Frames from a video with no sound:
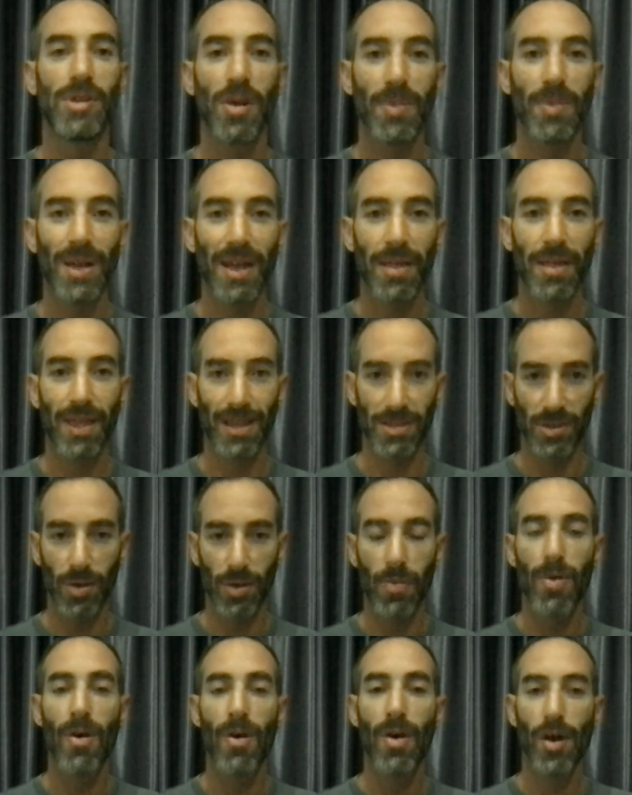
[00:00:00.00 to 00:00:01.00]
many things.
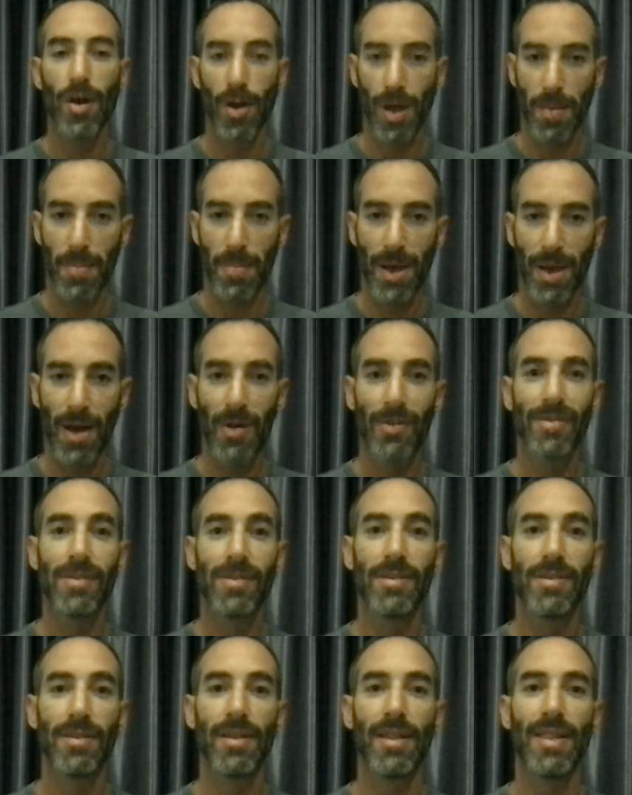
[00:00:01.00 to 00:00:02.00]
So
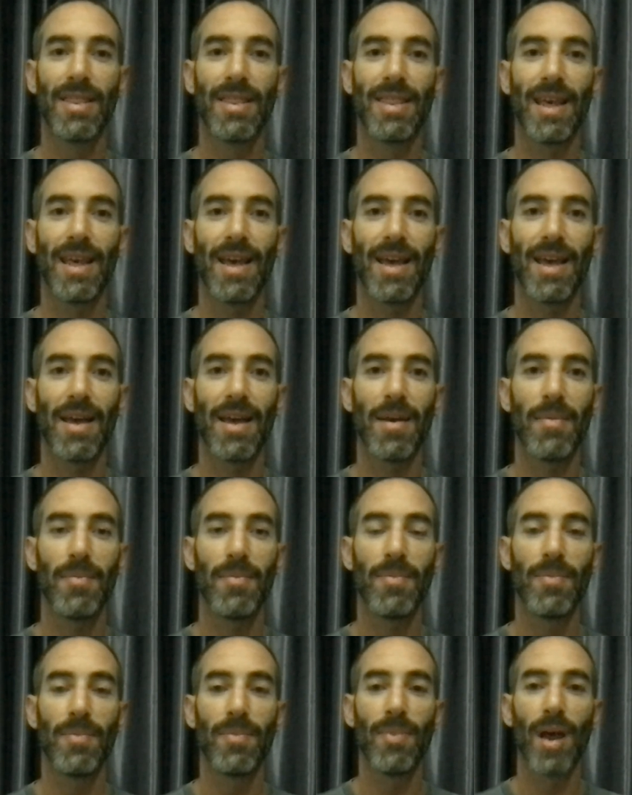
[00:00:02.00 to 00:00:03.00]
about the
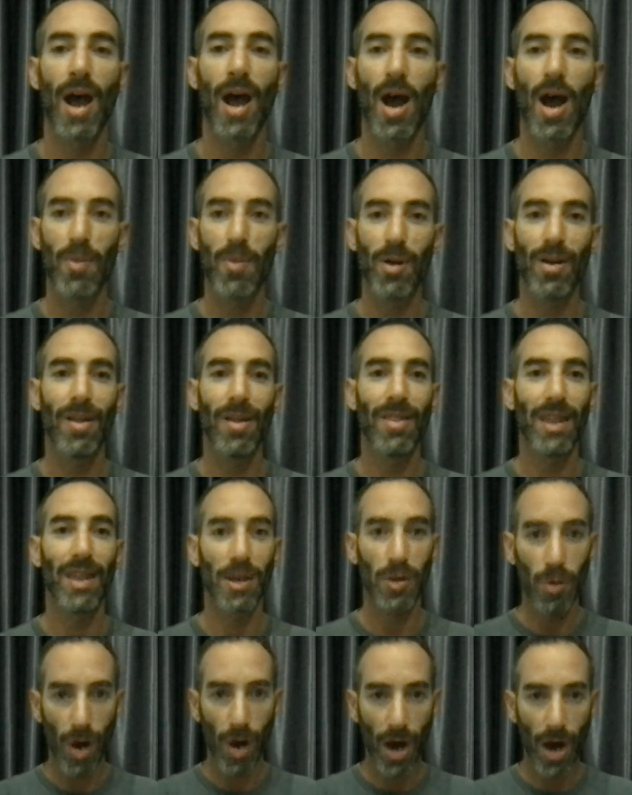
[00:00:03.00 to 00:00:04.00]
harmony, the
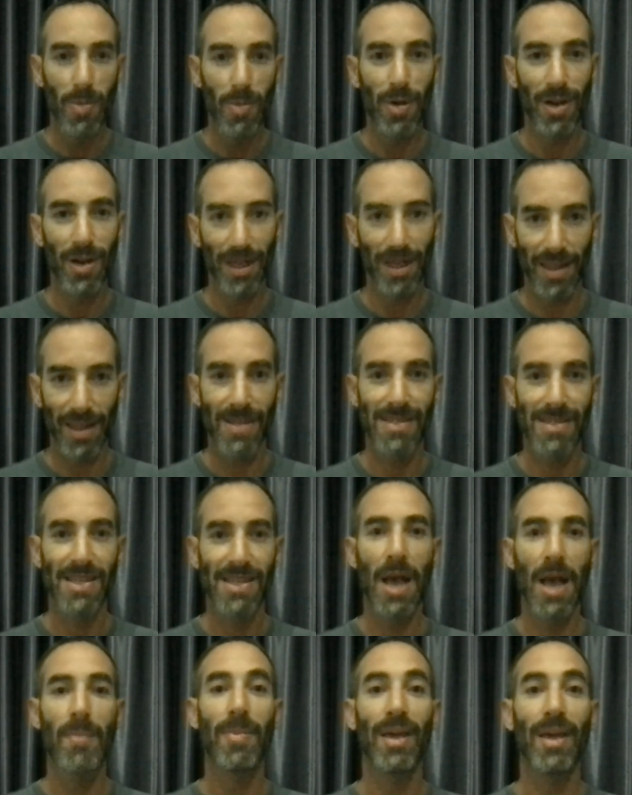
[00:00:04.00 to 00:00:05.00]
new harmony that is
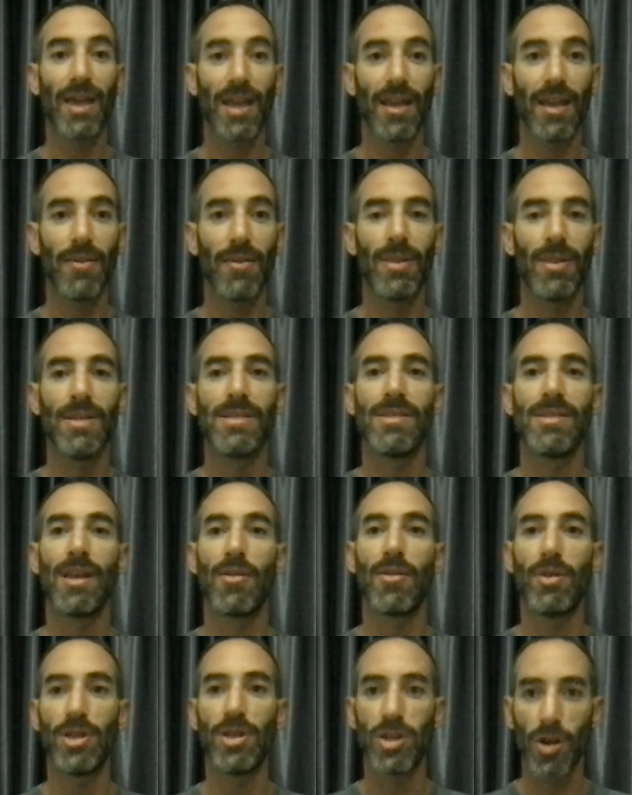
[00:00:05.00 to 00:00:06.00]
coming in with the
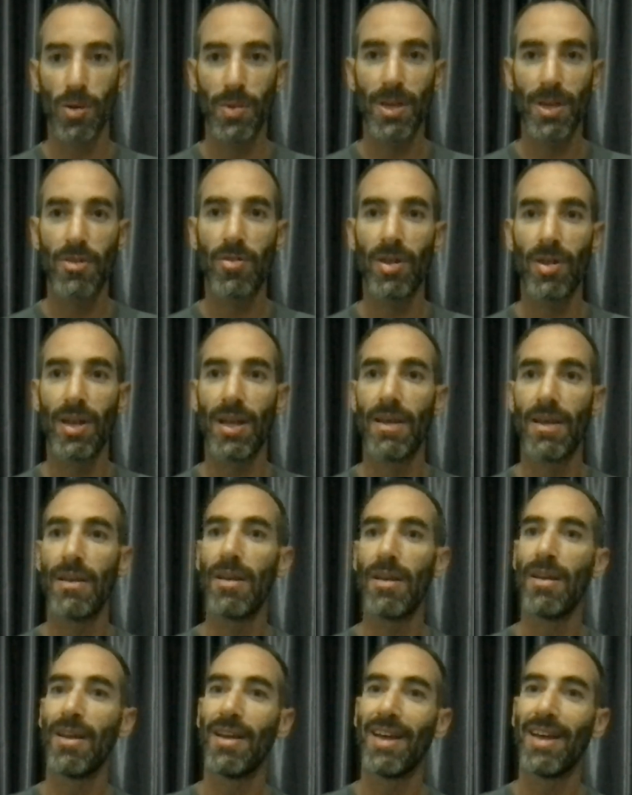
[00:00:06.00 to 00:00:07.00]
sacred geometry,
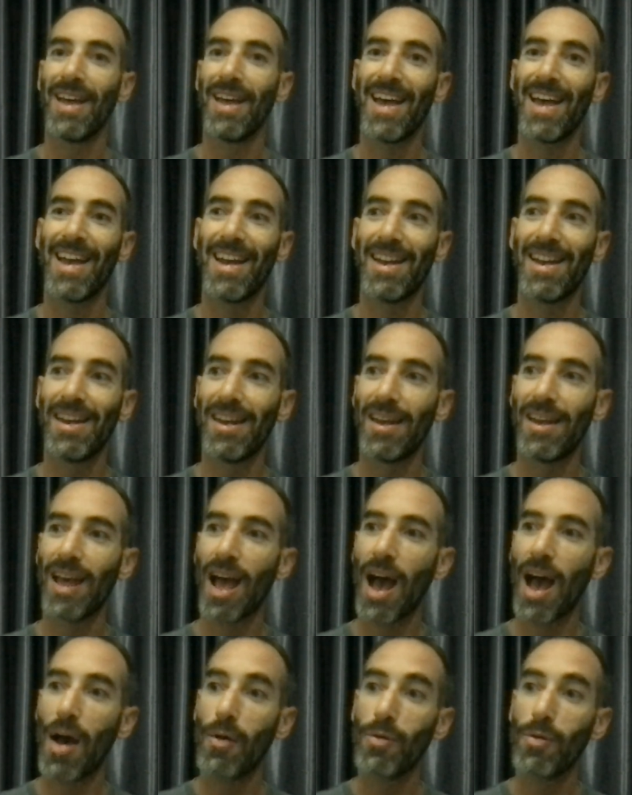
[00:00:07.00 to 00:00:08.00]
and
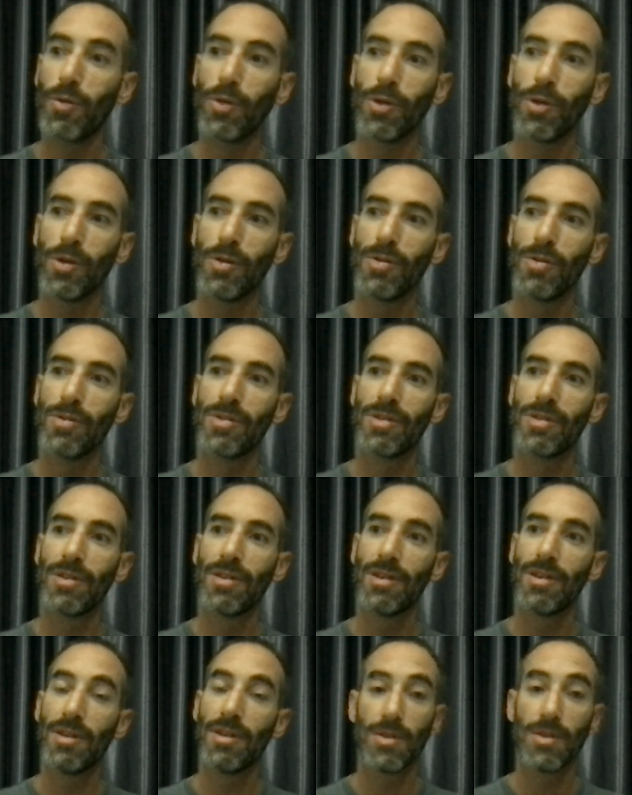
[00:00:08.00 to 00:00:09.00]
how to use
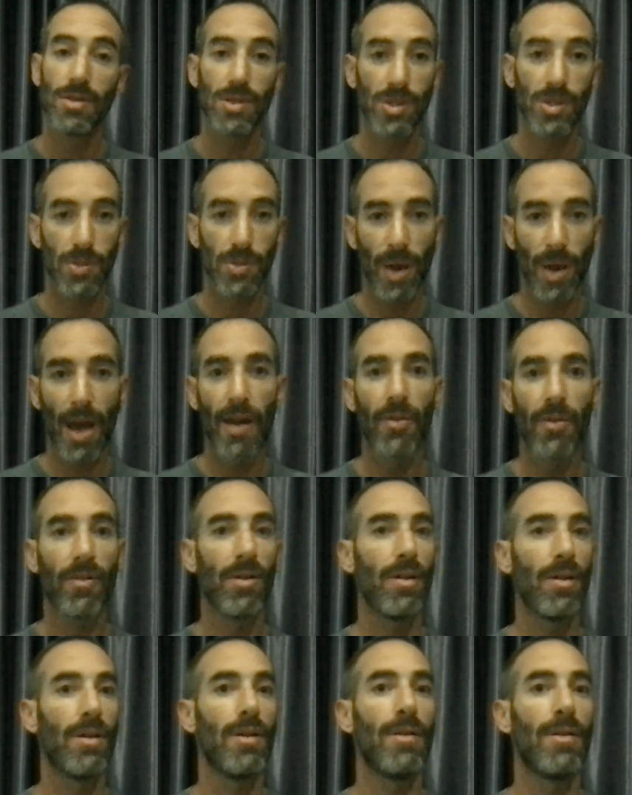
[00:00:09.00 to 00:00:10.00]

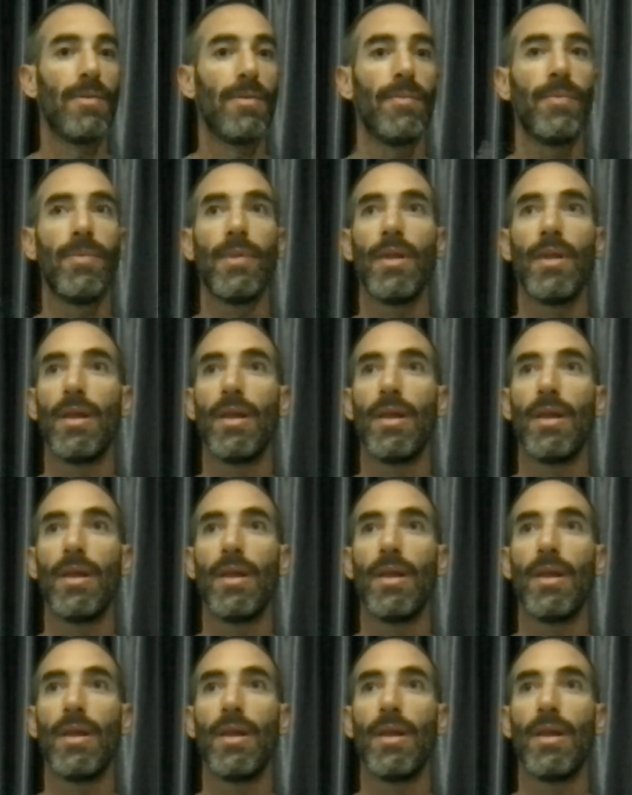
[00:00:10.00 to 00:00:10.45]
spiral